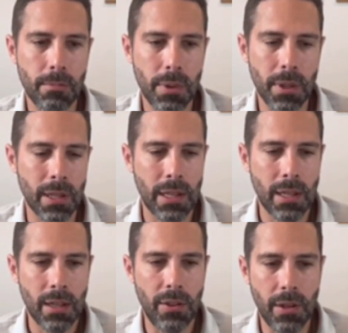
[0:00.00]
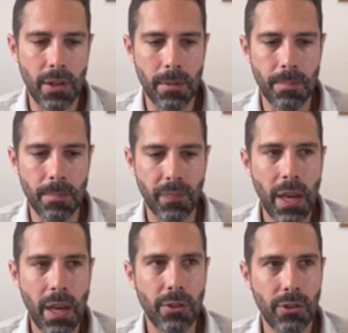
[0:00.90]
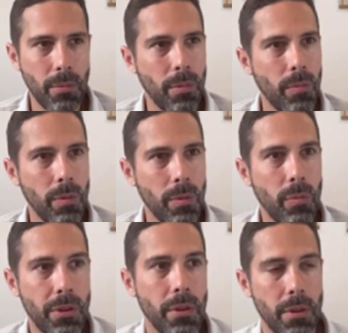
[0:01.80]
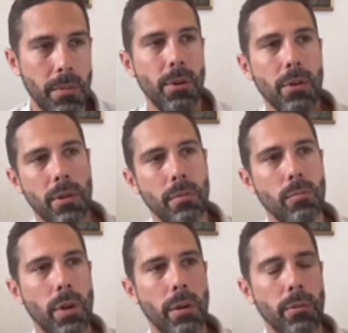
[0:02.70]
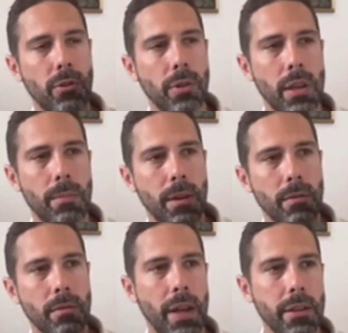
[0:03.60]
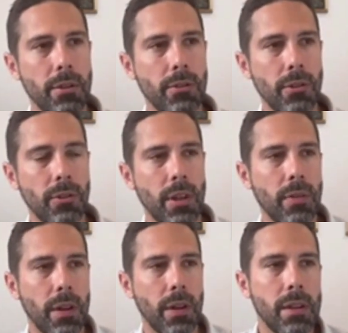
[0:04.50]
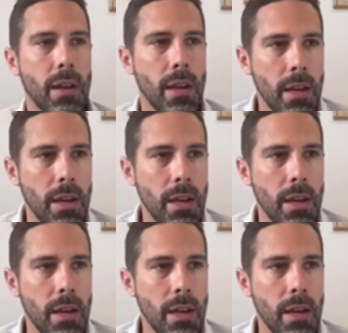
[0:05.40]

But and so with the book, and when I was talking about values and stuff, I